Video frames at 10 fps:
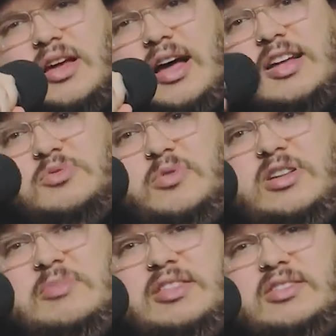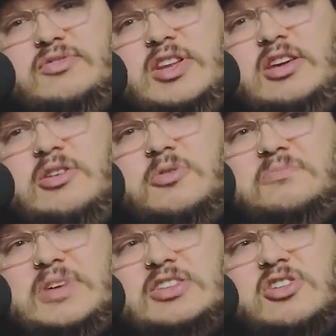I just wanted to make this video
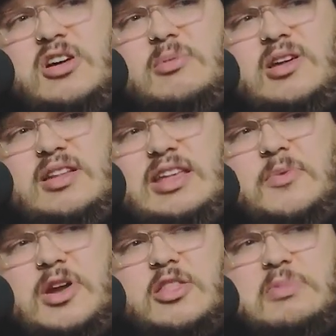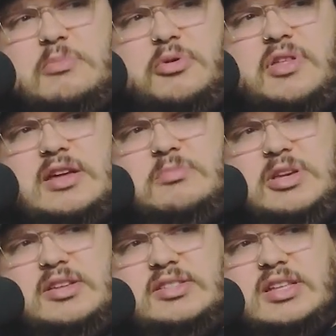and talk about it and hear what other people think
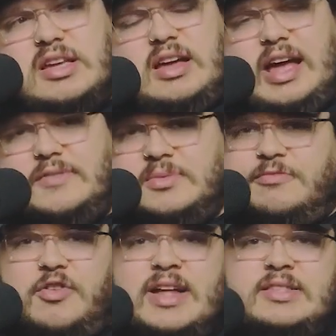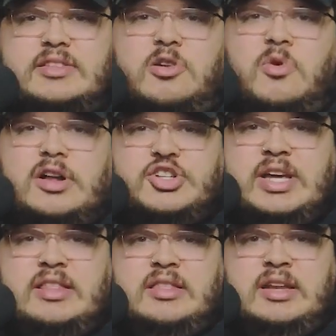because I have some friends that are watching
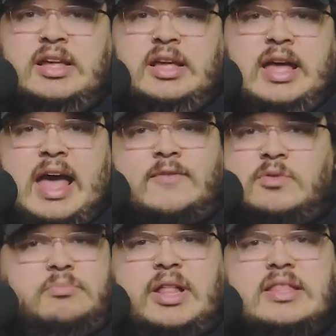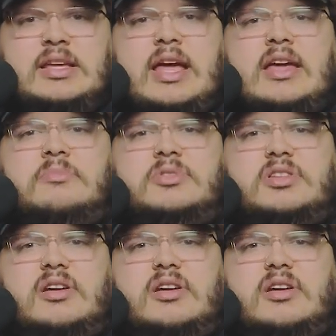it that haven't played the games,